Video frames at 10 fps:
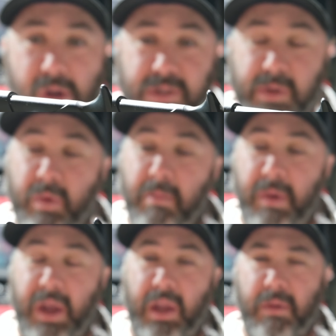swim
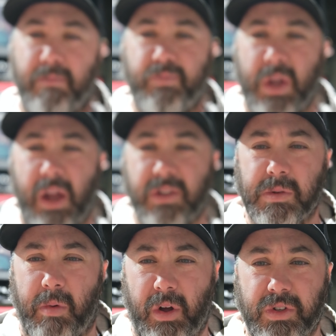bait, kind of
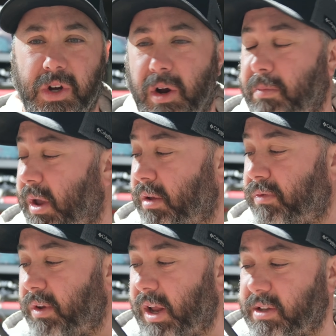small jerk bait,
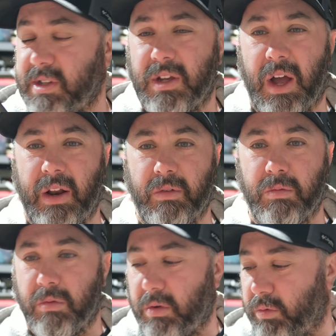finesse-y kind of
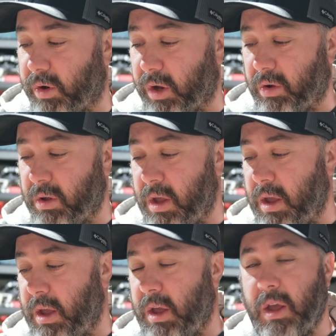reel.
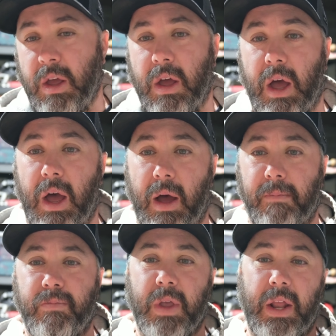
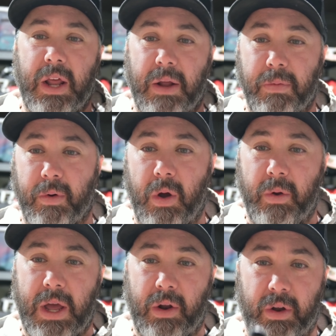And then I'm throwing
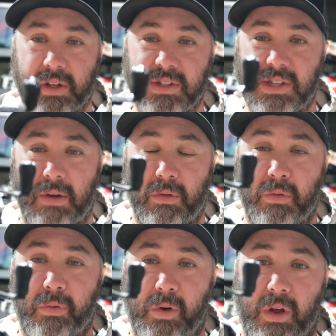that on a
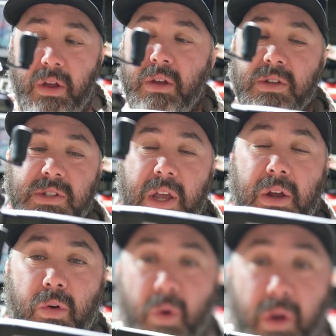7-foot
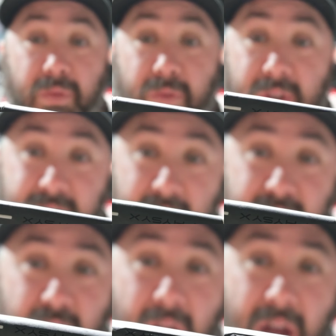St. Croix
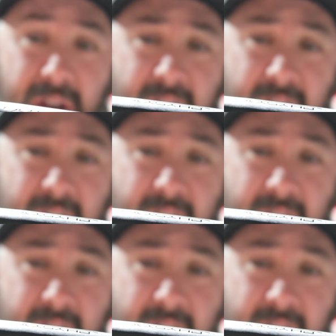Physics rod,